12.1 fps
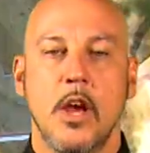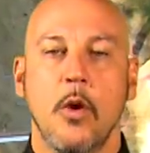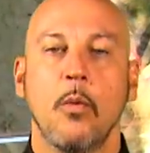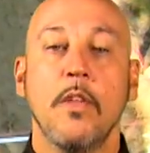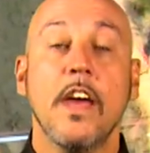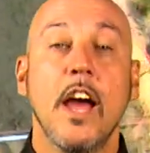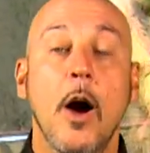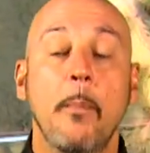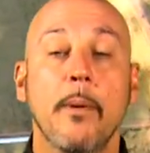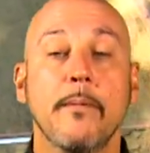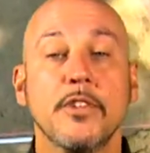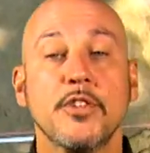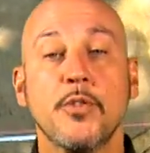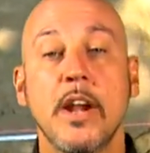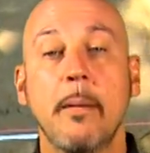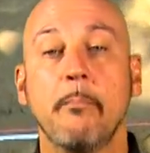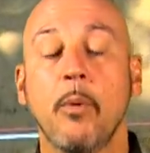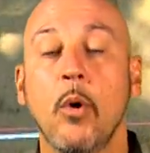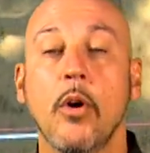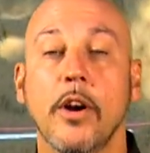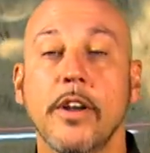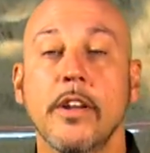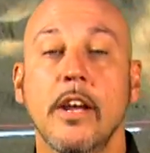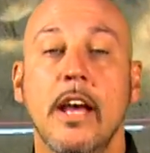With the help of a straight
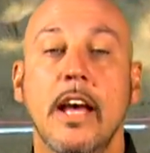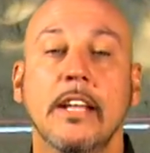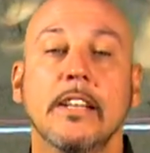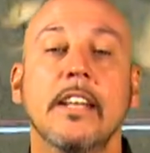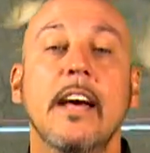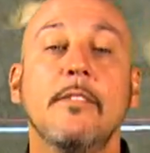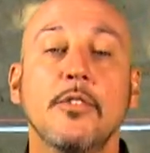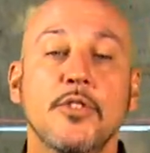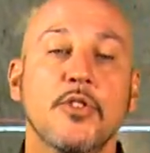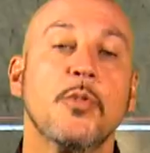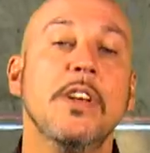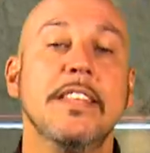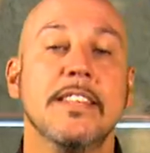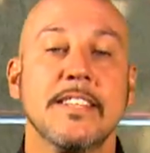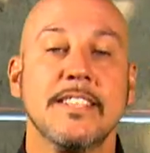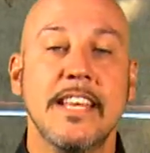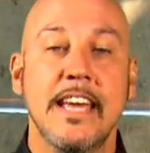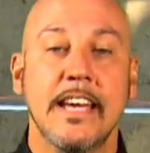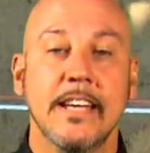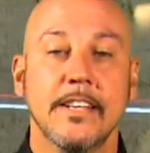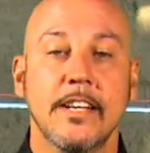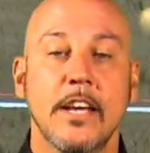board, level screed the sand